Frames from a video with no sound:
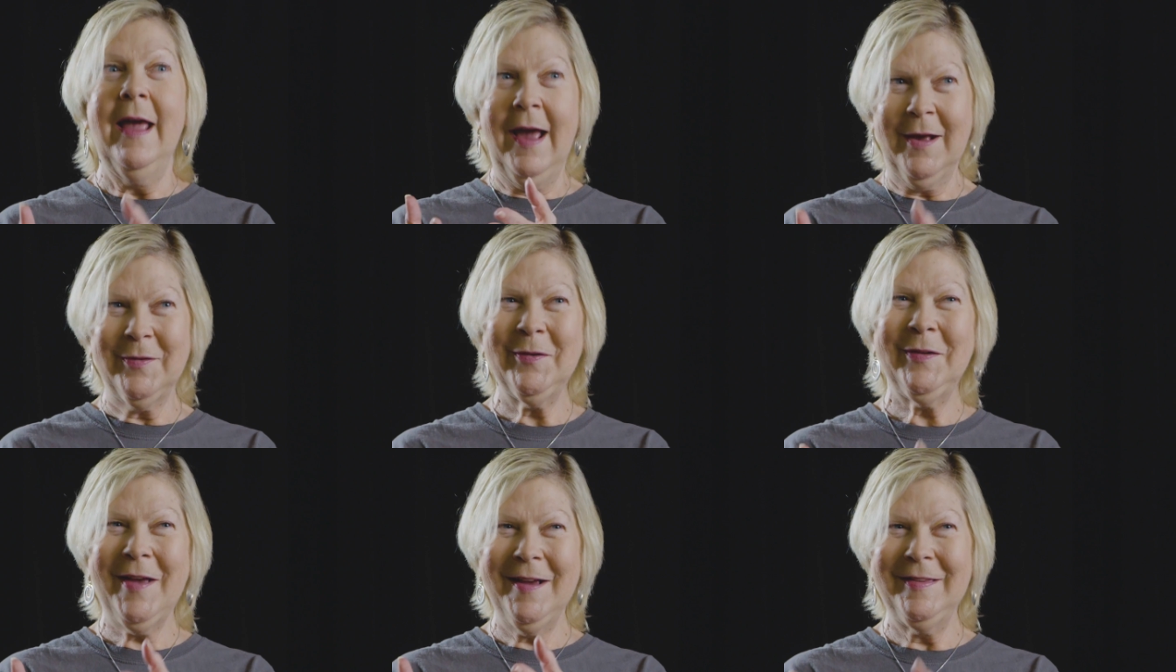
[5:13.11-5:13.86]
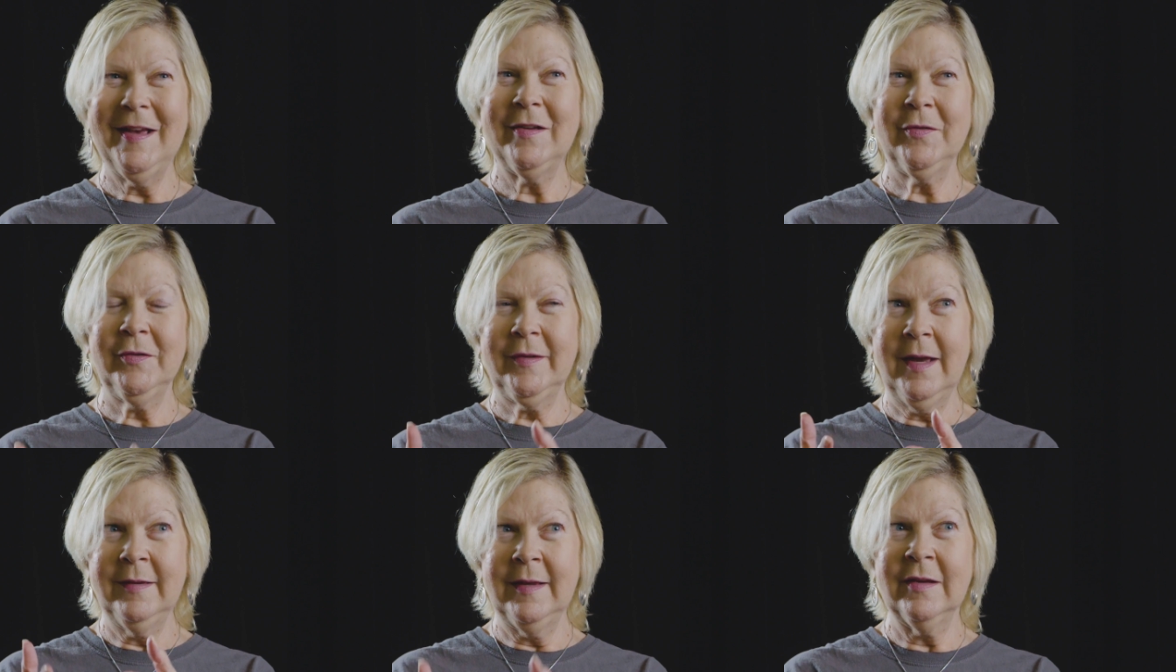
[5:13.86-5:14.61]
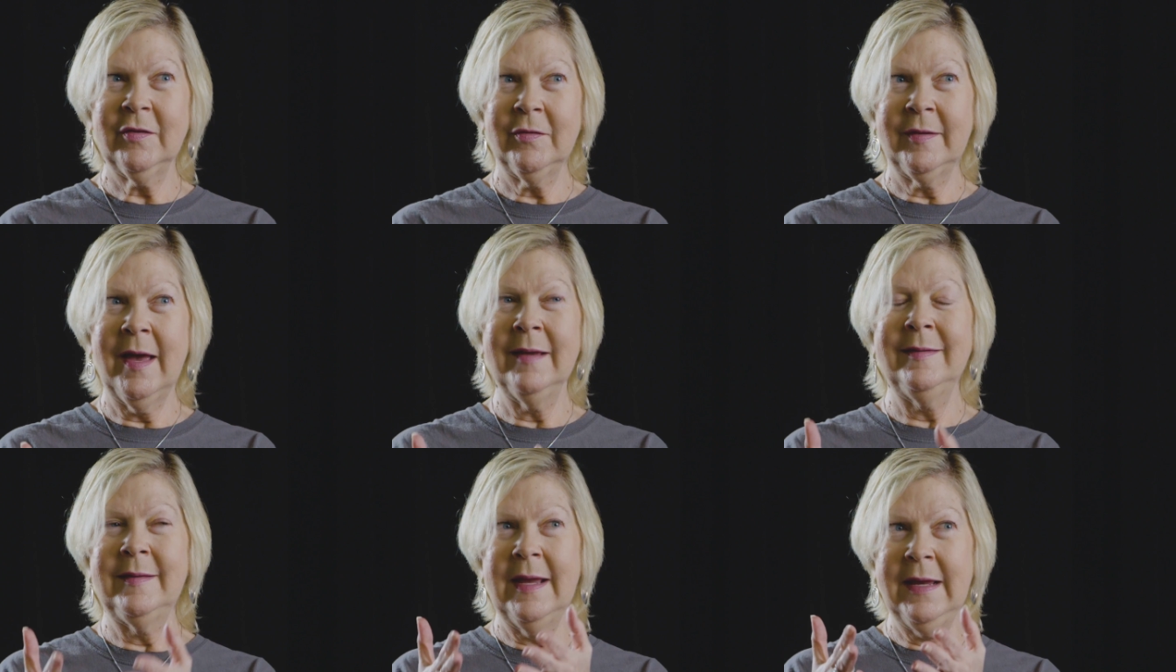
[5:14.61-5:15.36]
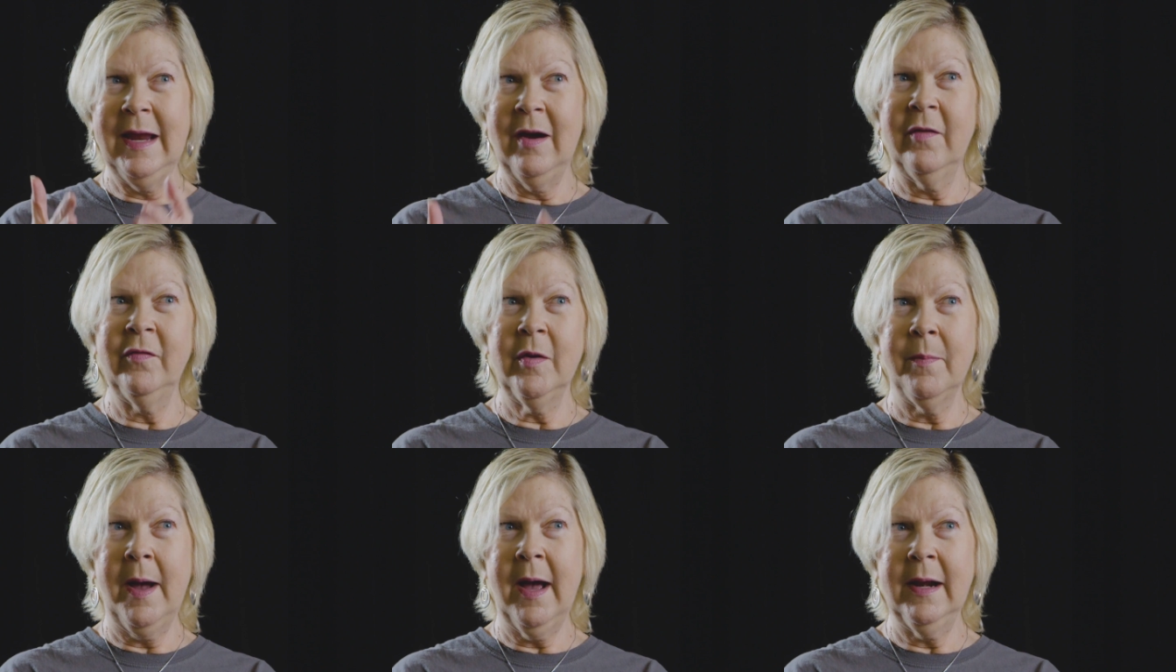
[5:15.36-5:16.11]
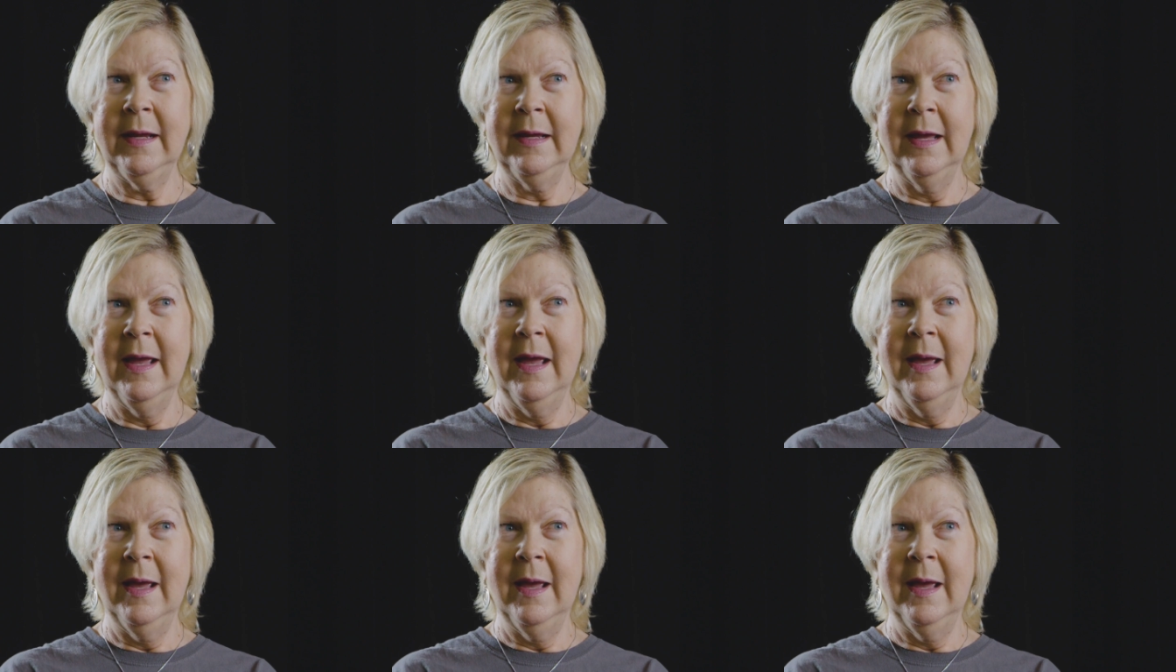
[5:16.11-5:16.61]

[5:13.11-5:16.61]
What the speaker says: exercise, exercise, exercise, take care of your body,